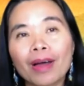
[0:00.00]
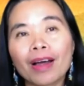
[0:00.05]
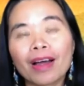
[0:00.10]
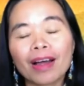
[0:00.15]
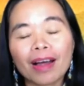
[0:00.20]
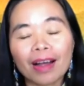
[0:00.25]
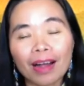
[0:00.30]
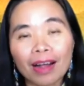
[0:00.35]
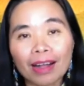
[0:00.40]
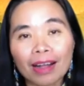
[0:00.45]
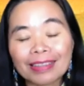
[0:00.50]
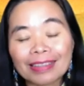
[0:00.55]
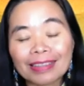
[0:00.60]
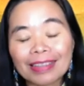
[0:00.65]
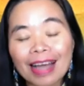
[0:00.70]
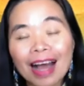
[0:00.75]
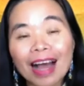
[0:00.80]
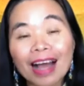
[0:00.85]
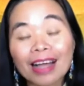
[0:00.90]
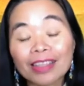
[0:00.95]

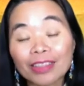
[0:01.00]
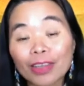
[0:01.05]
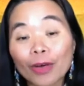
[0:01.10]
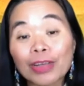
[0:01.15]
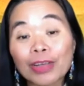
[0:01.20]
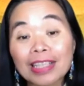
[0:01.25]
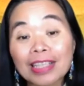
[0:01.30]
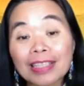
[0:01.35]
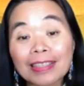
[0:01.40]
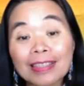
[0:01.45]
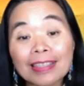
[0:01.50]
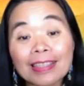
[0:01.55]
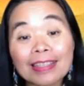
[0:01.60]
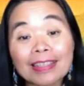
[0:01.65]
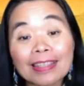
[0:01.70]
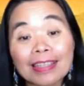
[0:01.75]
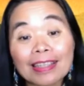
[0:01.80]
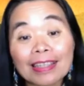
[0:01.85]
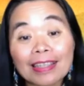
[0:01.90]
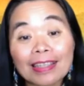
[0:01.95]
stars on the
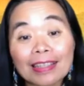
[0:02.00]
city,